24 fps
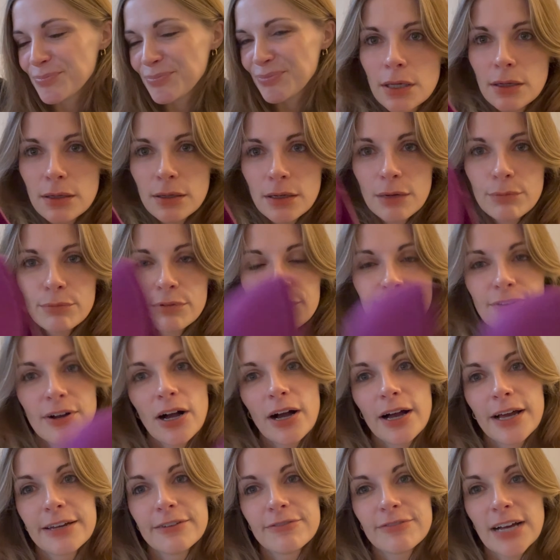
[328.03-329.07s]
Number
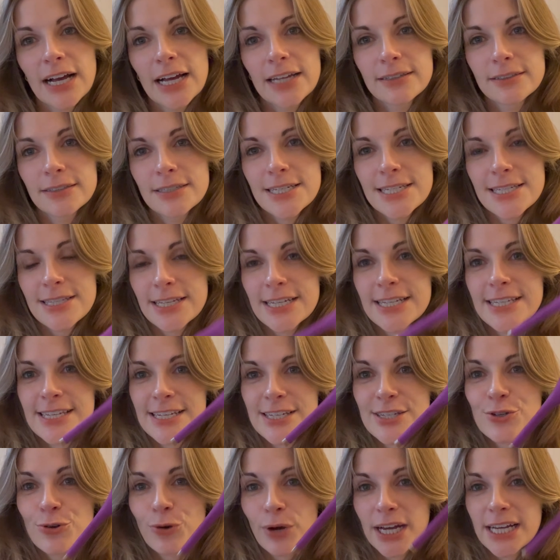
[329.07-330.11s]
5, and this
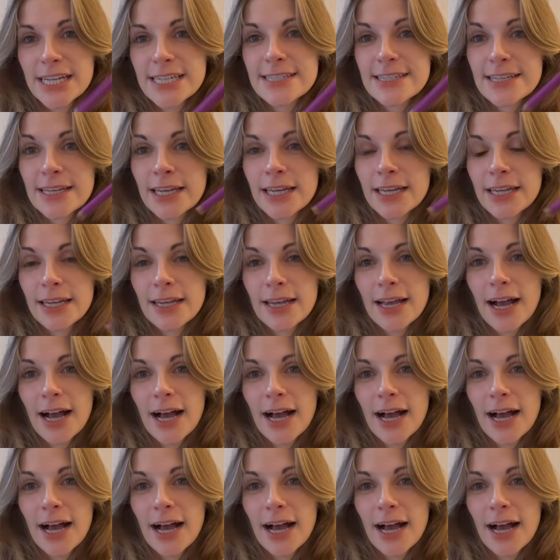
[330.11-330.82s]
is crazy